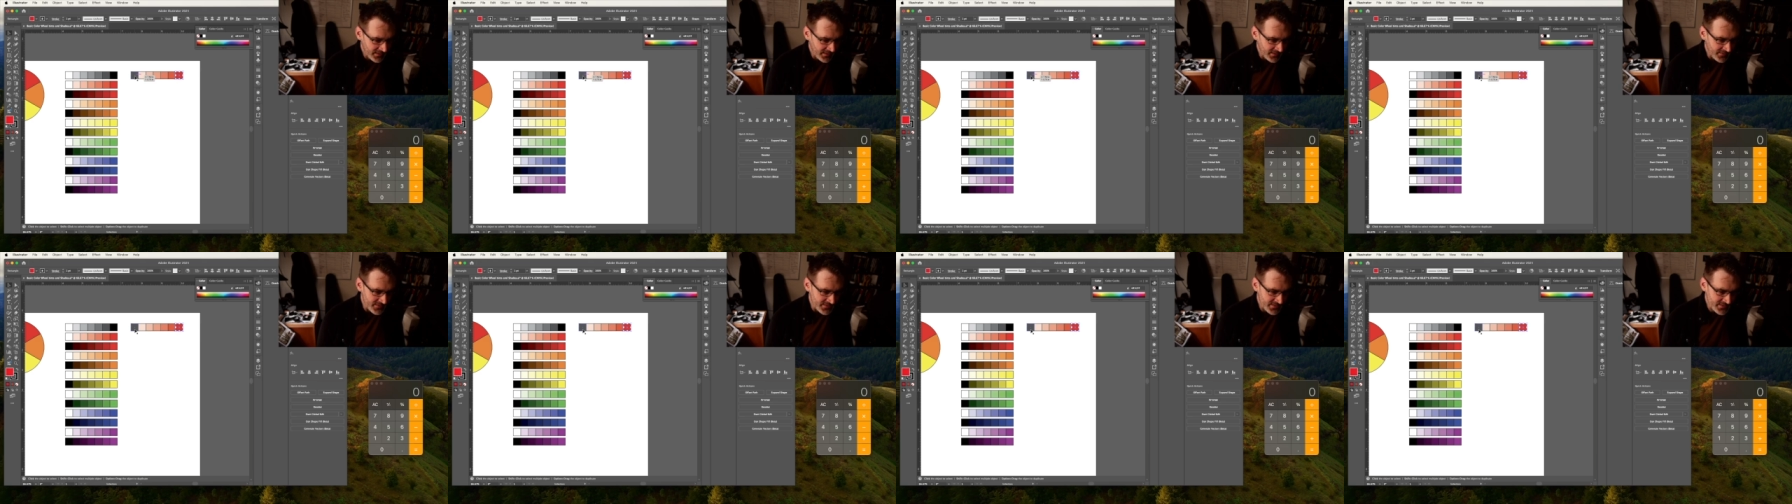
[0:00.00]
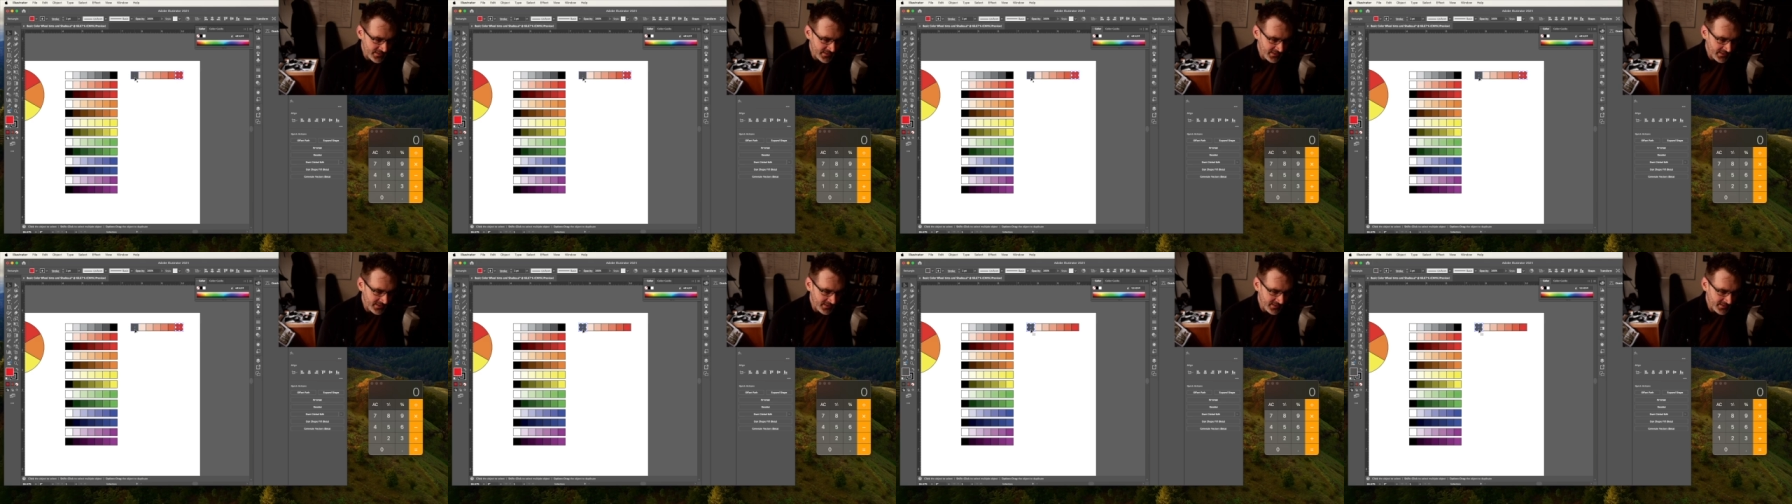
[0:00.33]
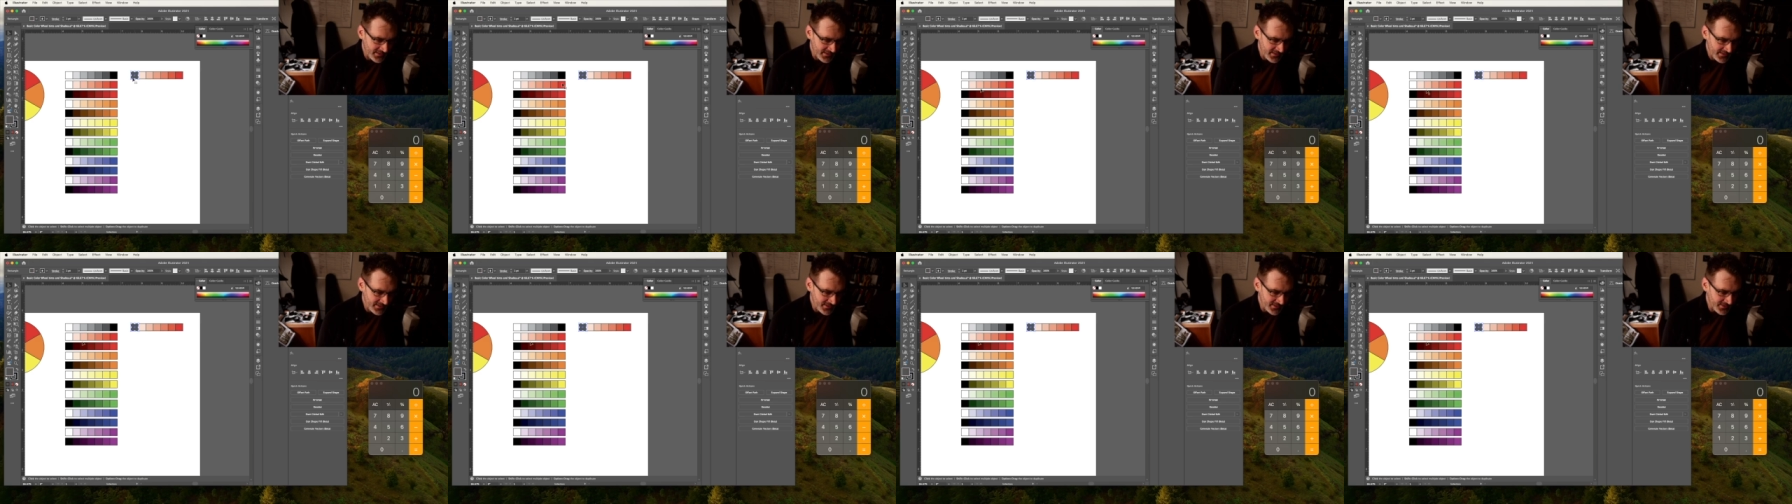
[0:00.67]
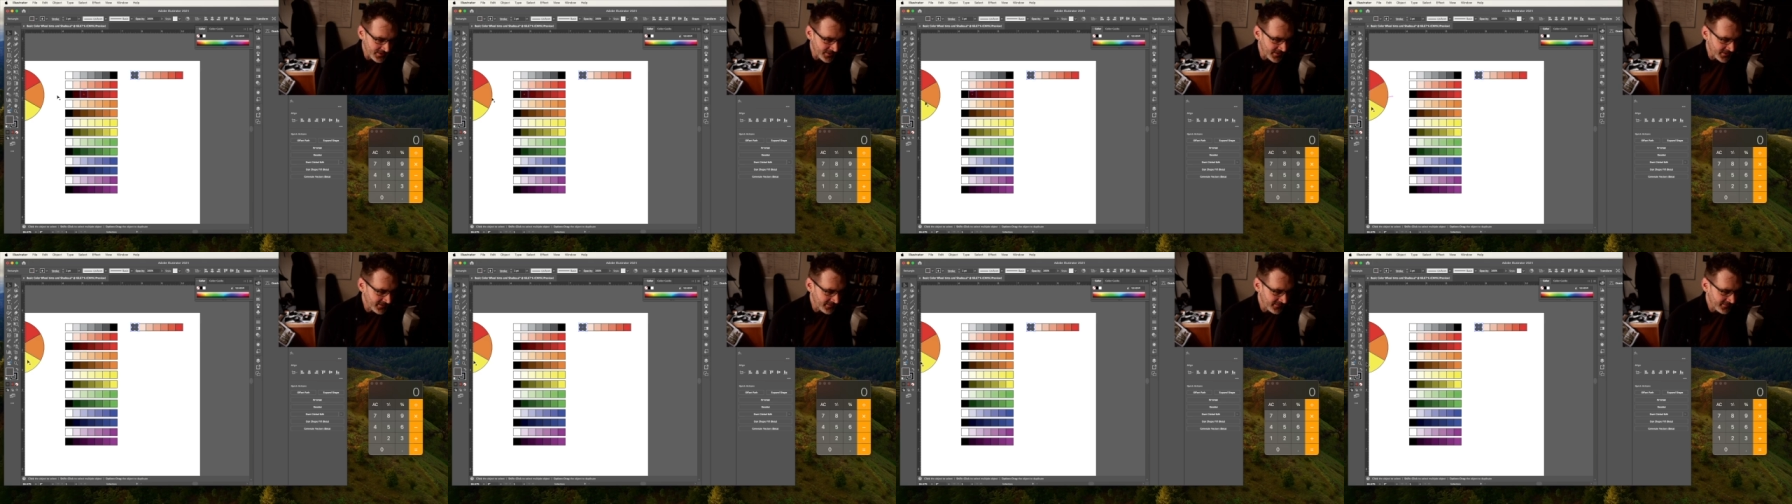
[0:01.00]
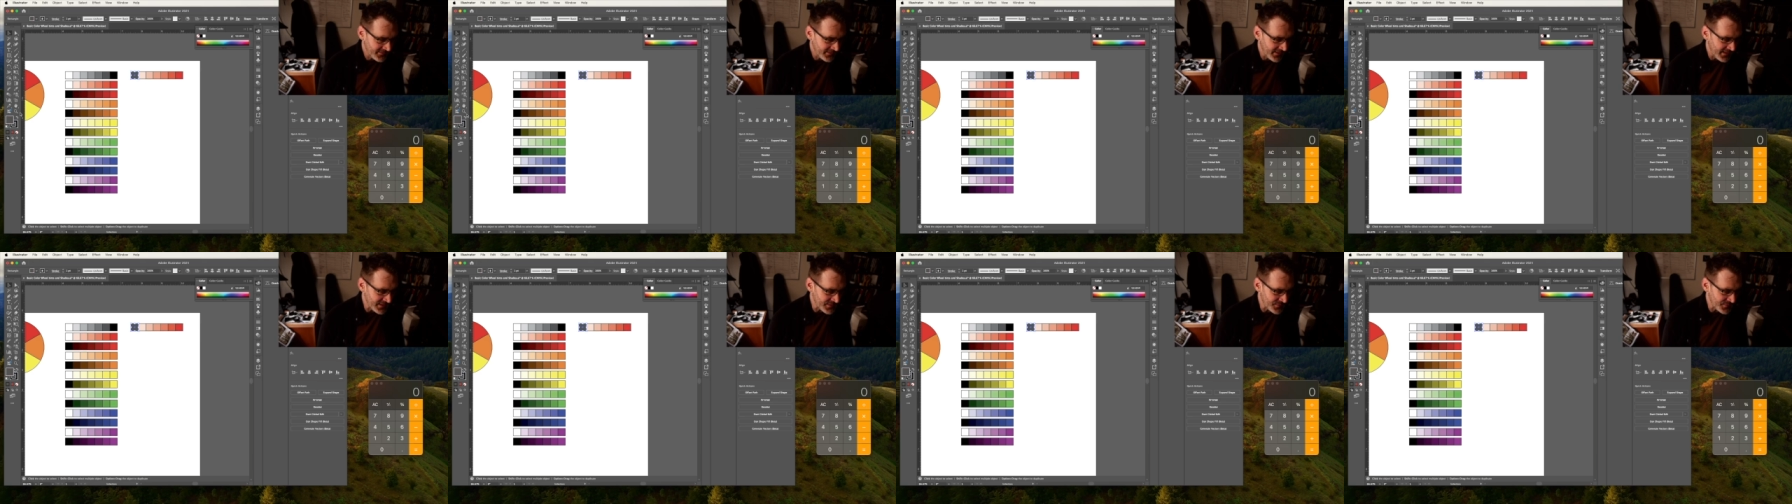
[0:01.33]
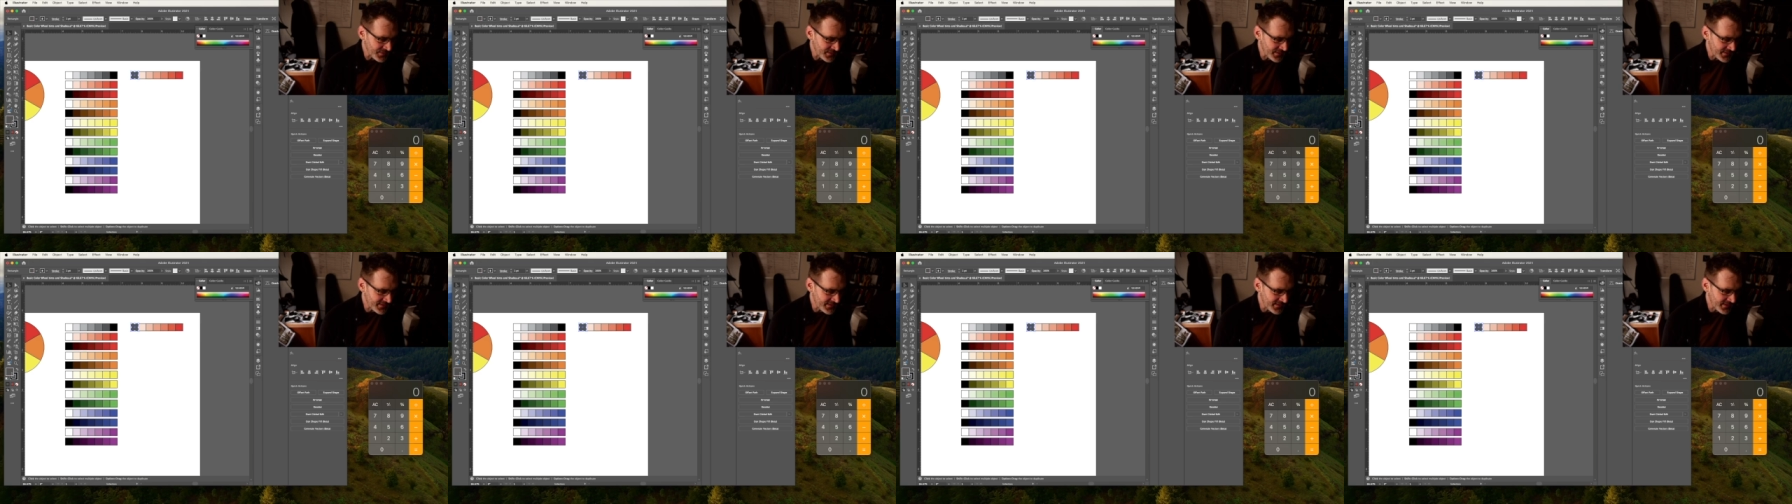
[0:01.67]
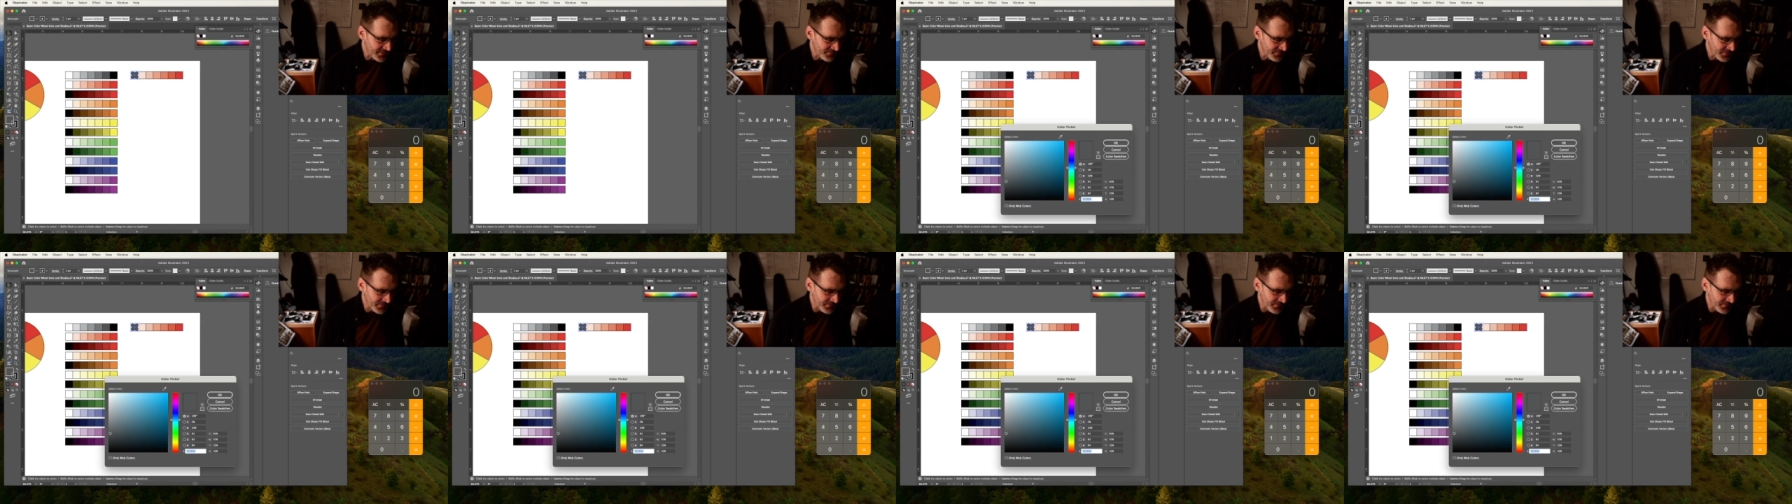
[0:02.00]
and the cyan here, as we just said a